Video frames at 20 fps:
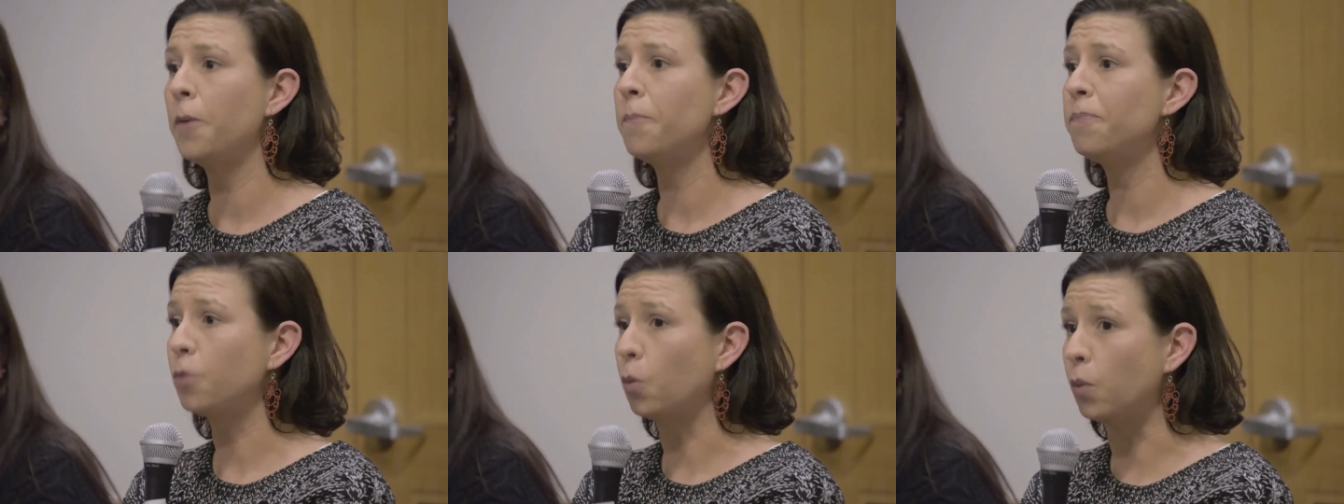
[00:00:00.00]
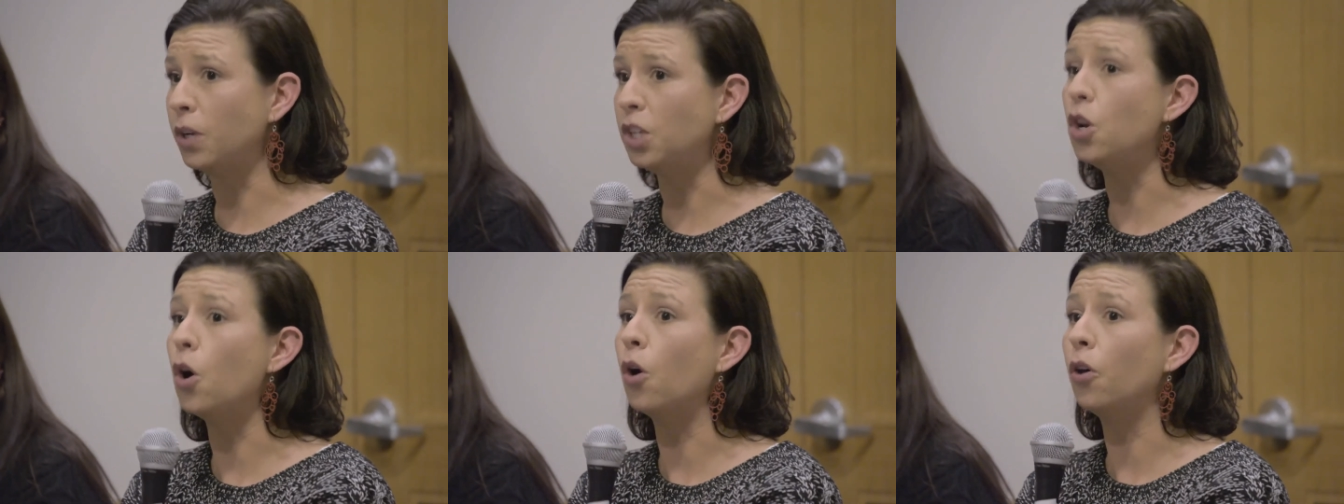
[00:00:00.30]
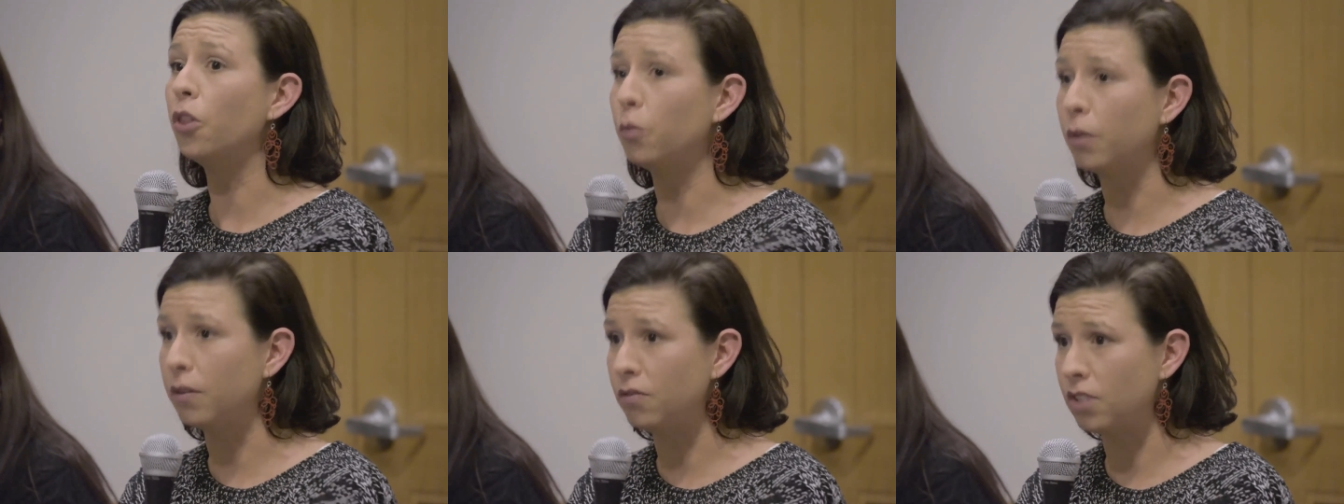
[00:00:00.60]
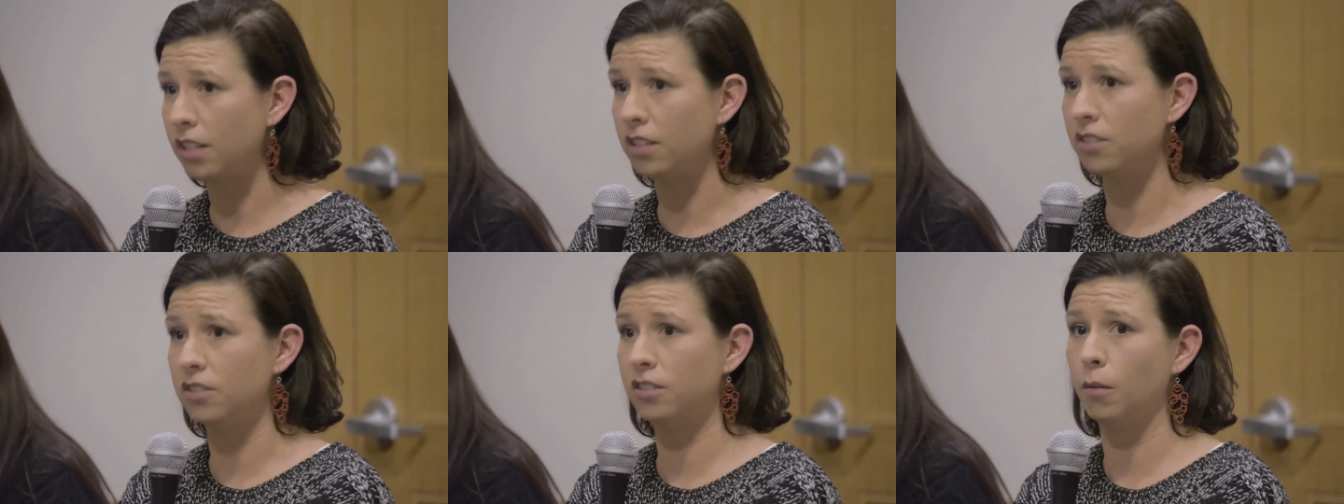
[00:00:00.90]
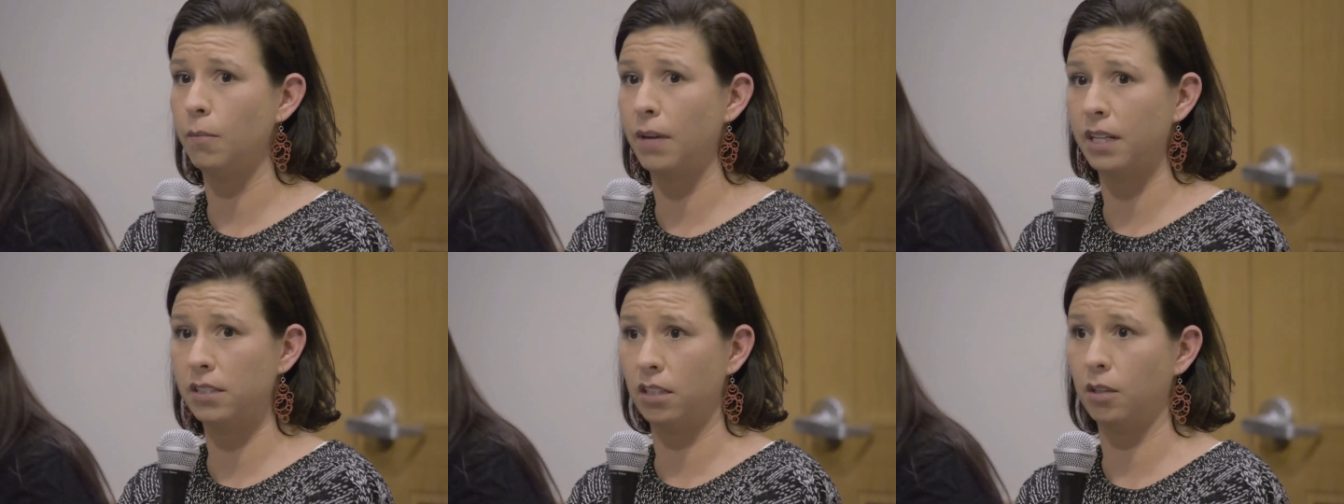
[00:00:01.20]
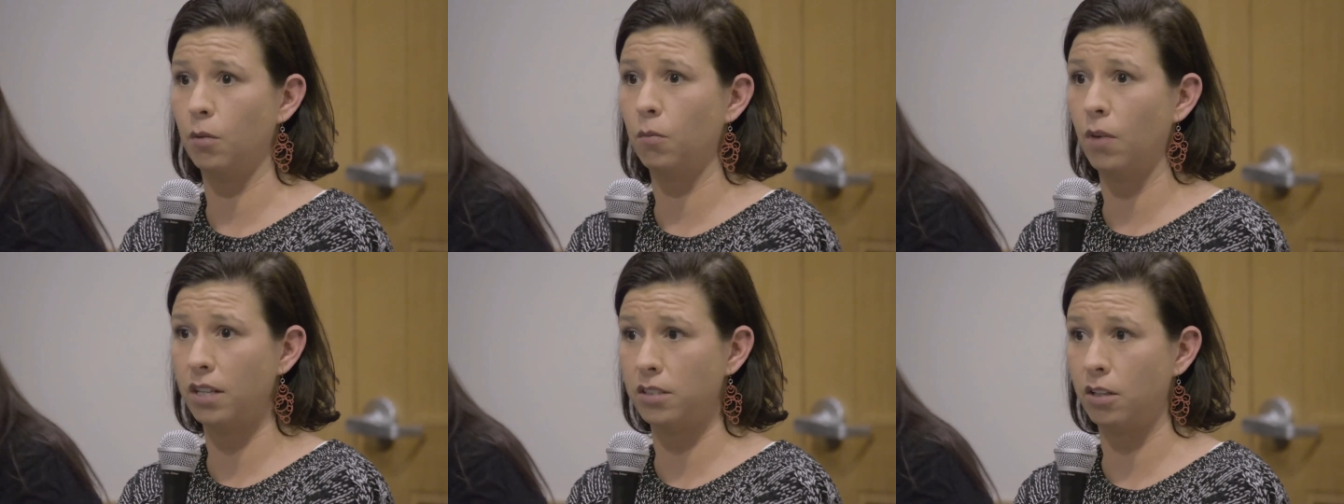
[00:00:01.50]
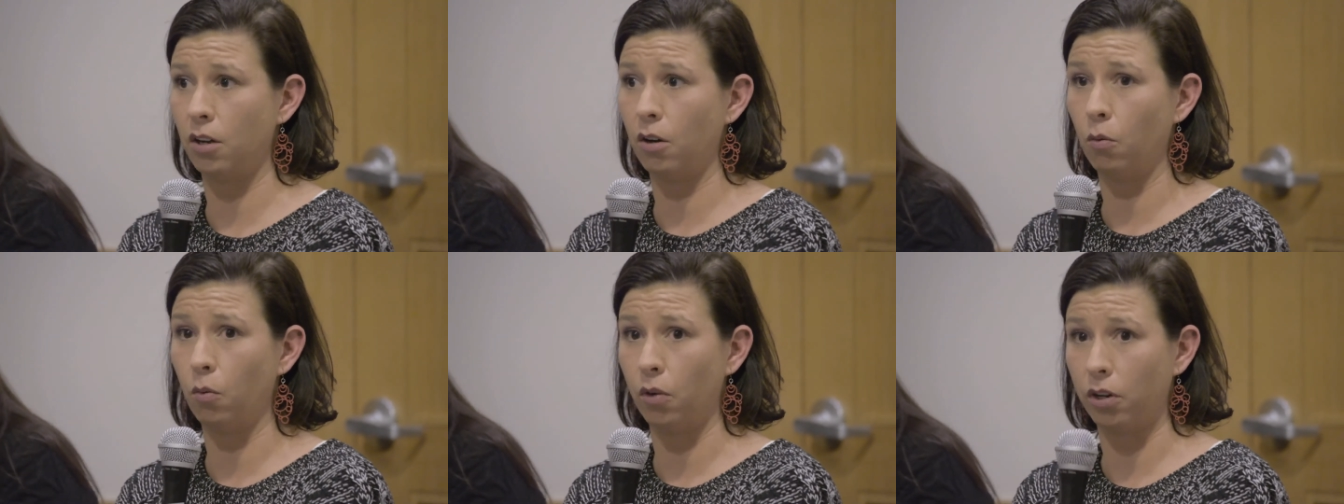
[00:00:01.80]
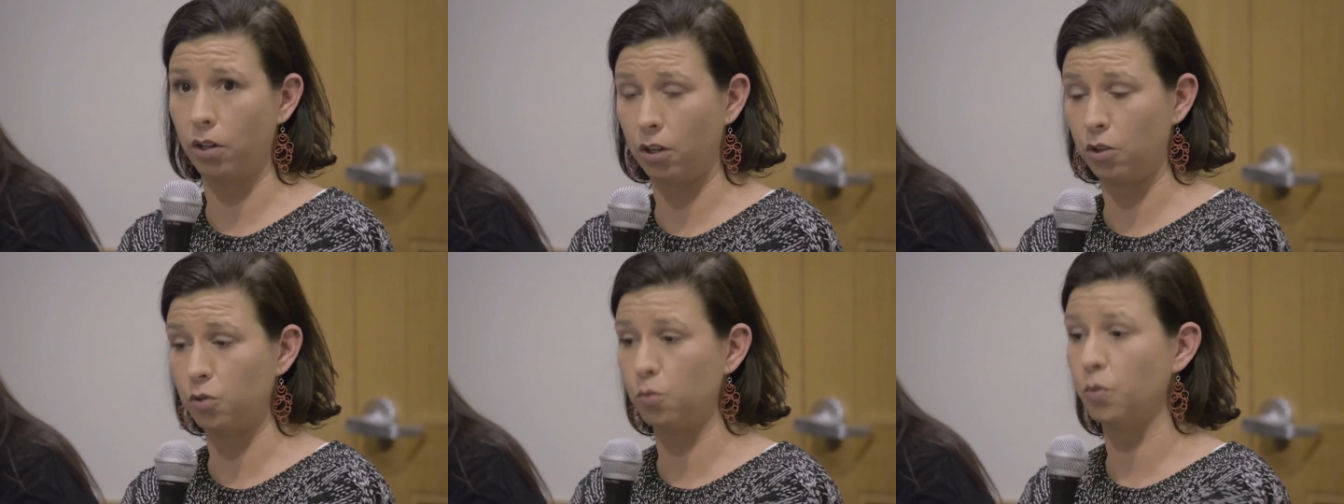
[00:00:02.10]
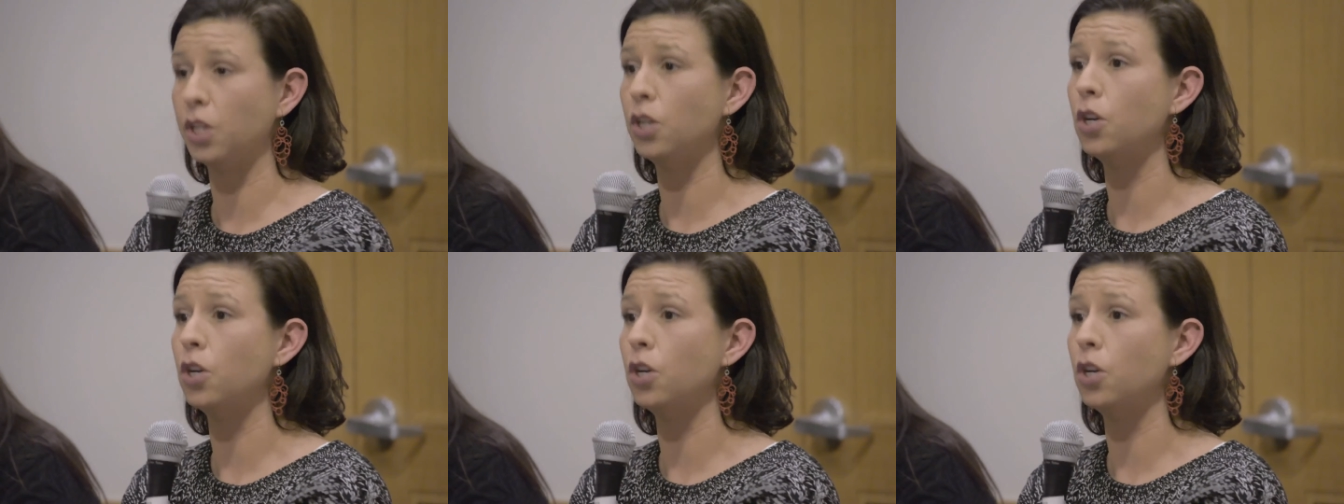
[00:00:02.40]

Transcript: We know that we've done this to Mexican bracero workers.